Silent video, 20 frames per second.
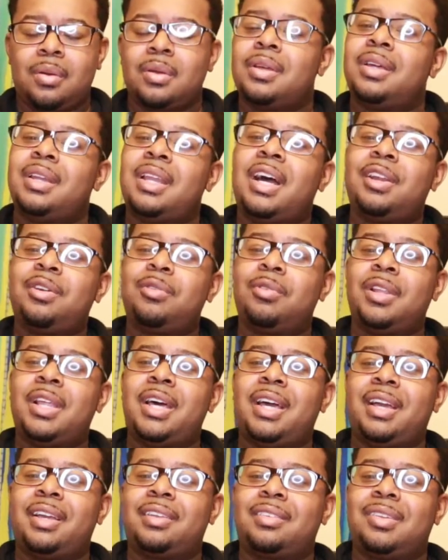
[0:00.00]
And now you're
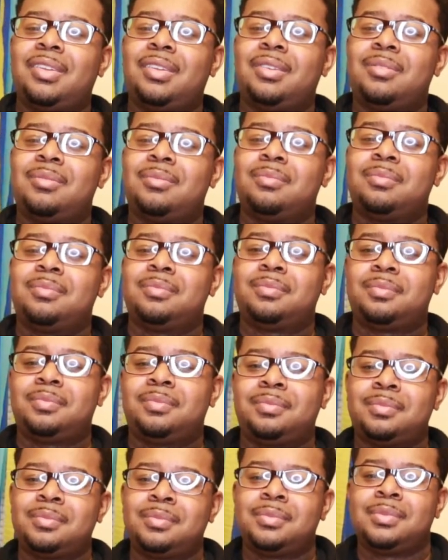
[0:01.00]
relaxed.
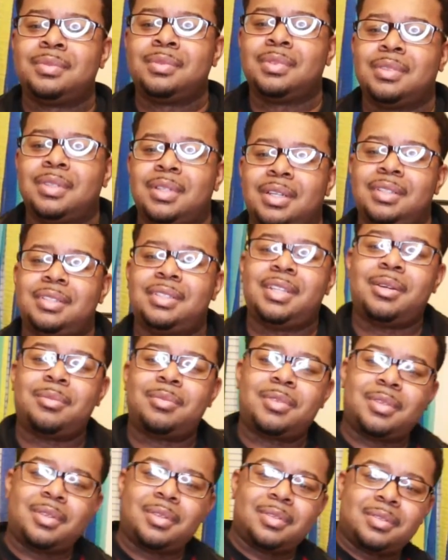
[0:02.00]
Just
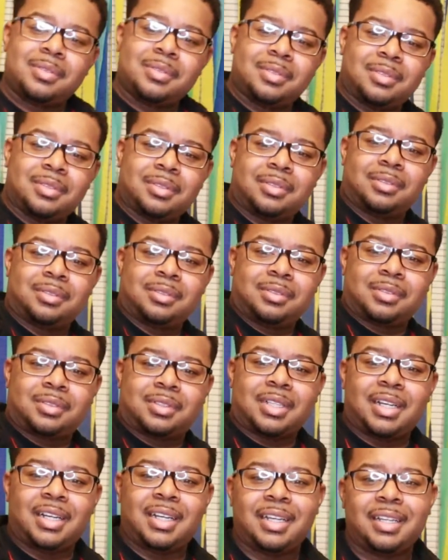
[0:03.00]
steps
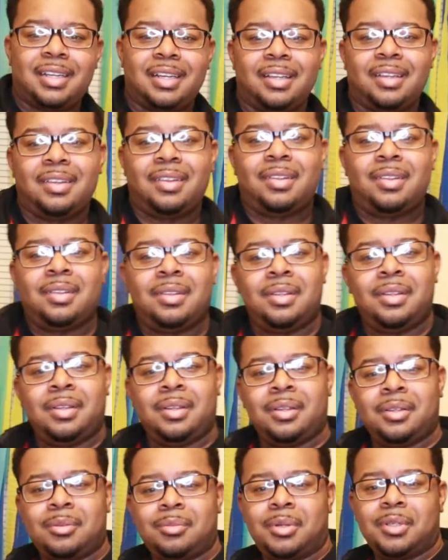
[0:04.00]
side.
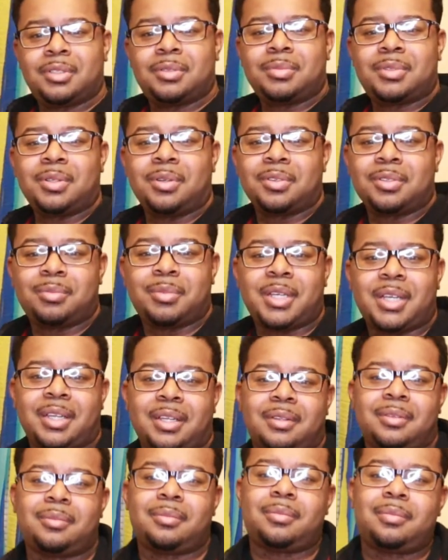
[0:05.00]
Put some shoulders back.
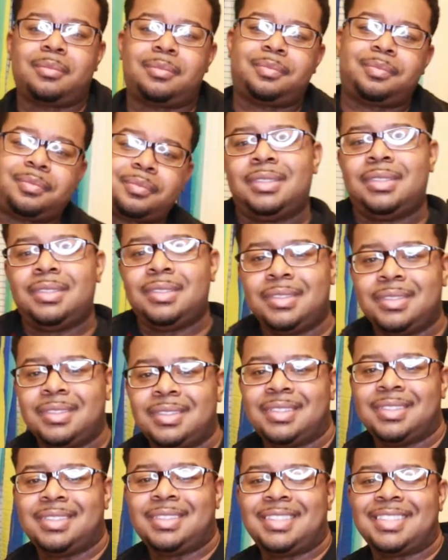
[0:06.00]

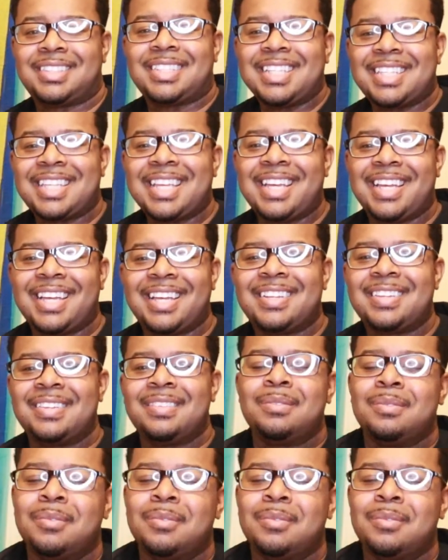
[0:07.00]
Just like that.